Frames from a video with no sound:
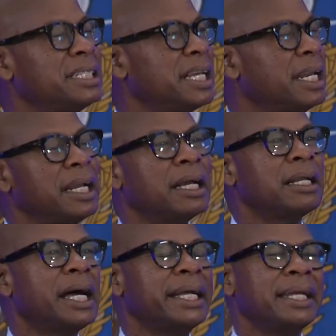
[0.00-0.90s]
is getting
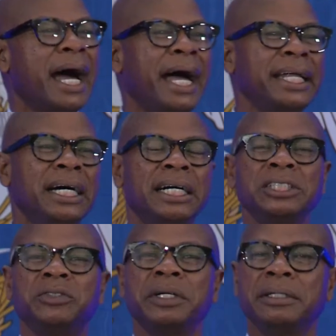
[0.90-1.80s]
like
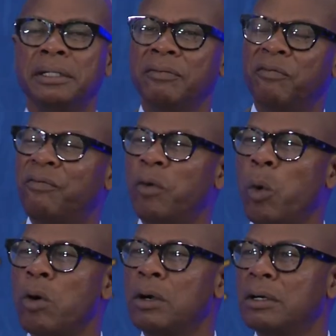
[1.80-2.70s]

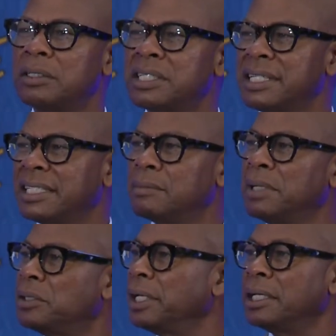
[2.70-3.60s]
904 or 6
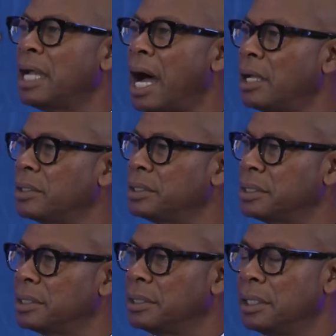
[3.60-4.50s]
million dollars.